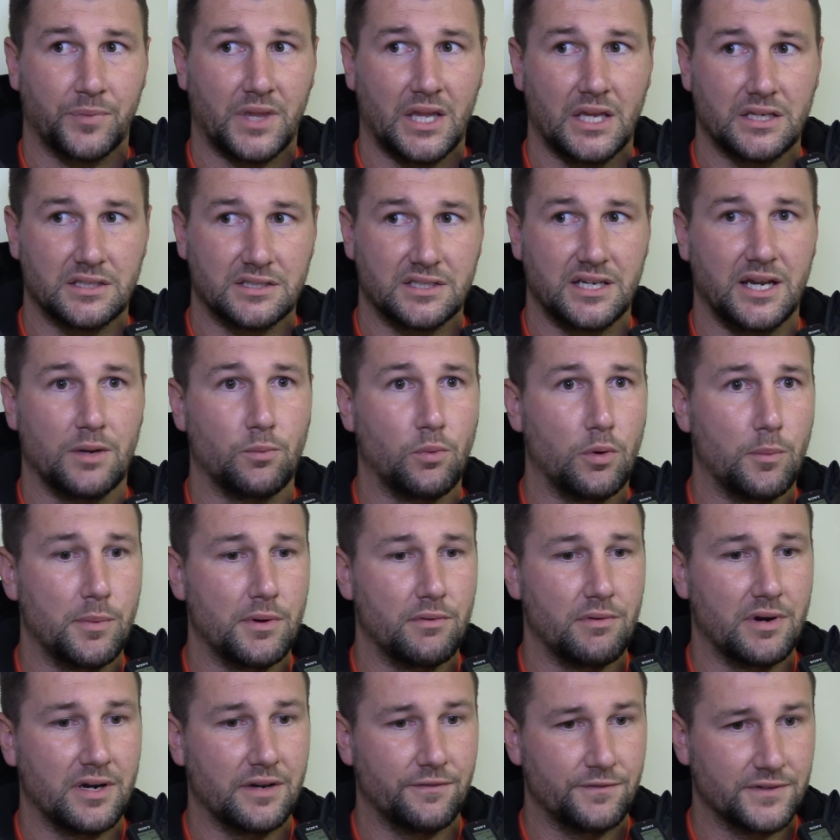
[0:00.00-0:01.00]
And say we'll
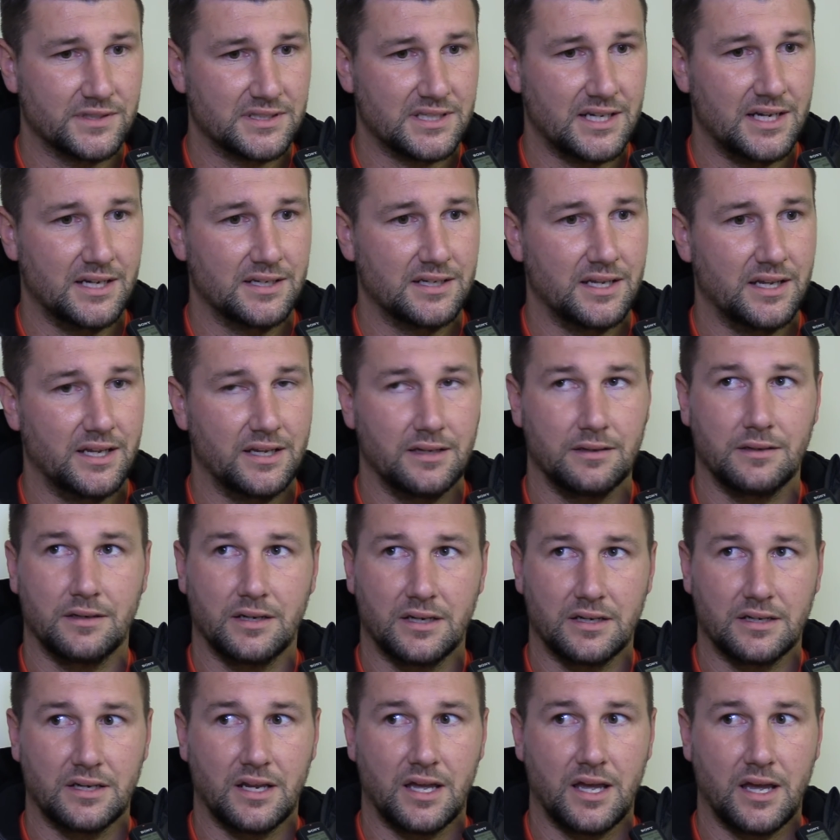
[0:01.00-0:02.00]
be ready for Saturday.
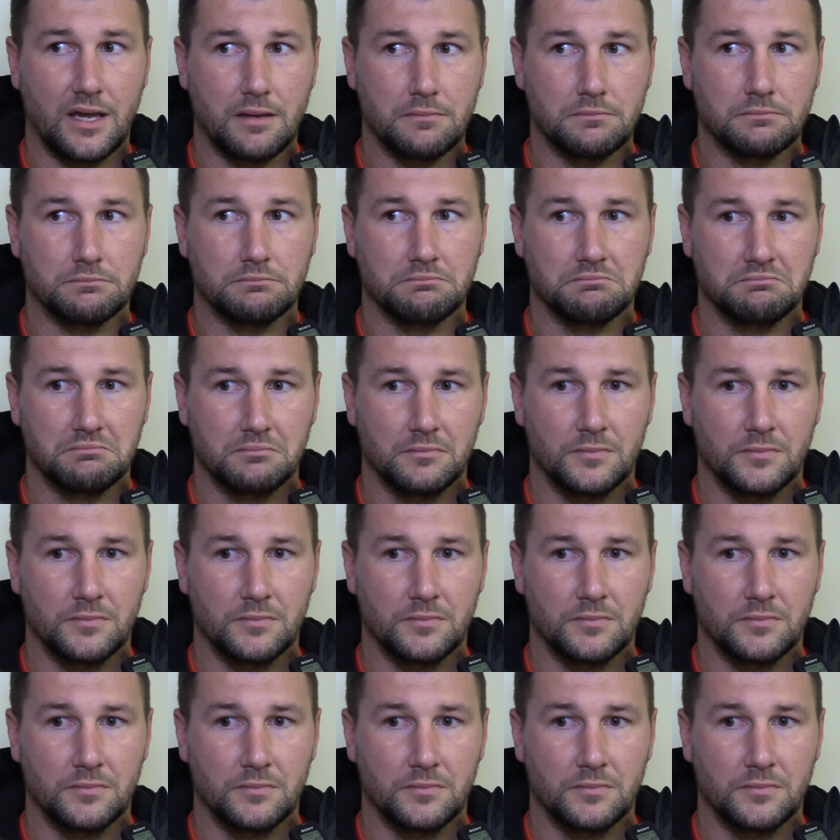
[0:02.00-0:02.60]
And come